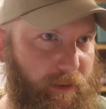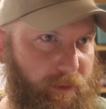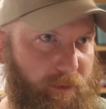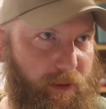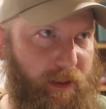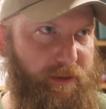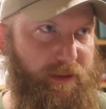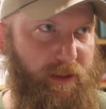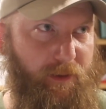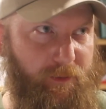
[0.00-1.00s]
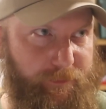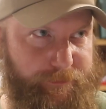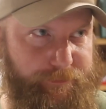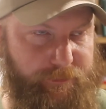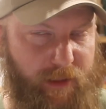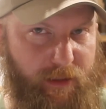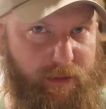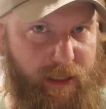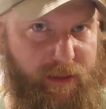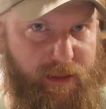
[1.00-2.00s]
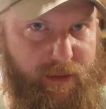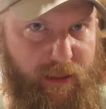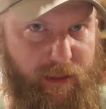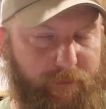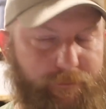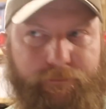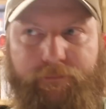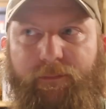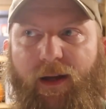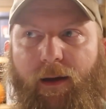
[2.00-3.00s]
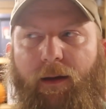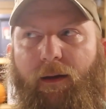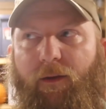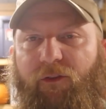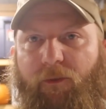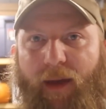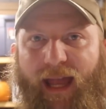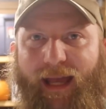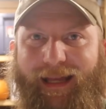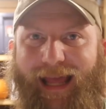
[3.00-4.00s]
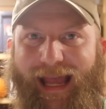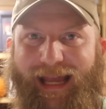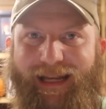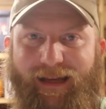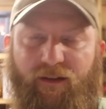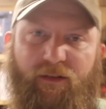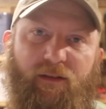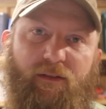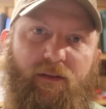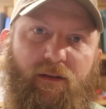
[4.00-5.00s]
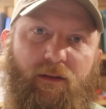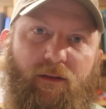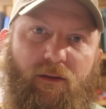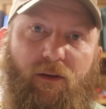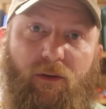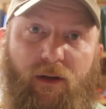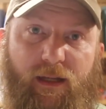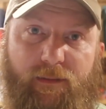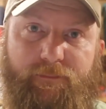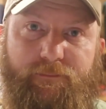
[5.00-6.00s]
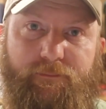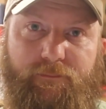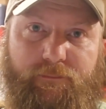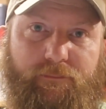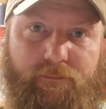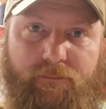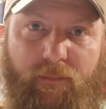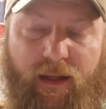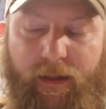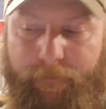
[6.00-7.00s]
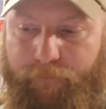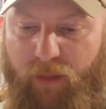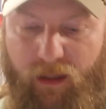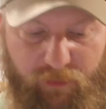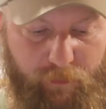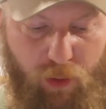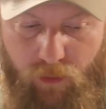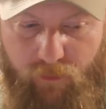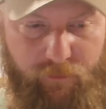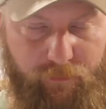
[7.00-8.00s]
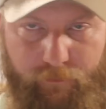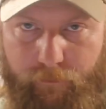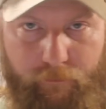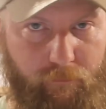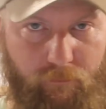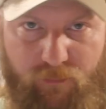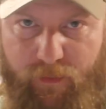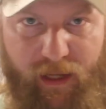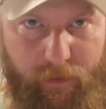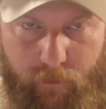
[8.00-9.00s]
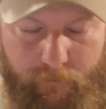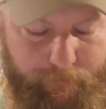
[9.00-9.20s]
All right, so 1910, Japan annexes Korea. Okay, becomes part of Japan.